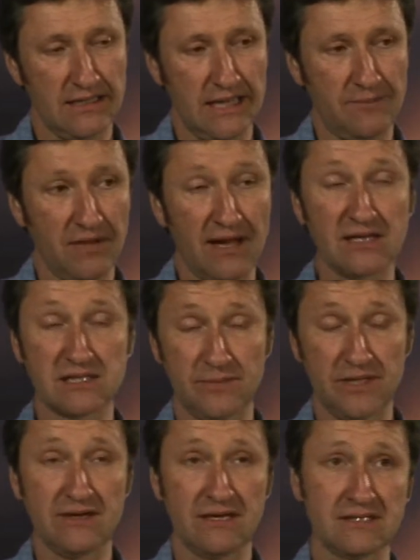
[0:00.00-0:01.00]
in my
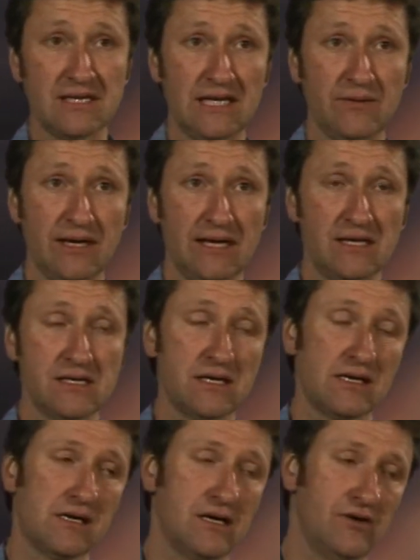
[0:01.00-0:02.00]
experience anyway,
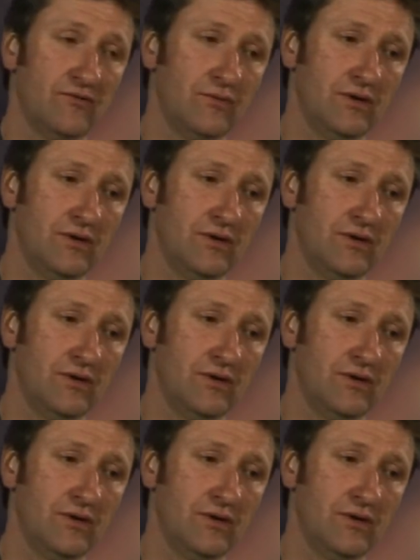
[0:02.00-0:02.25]
of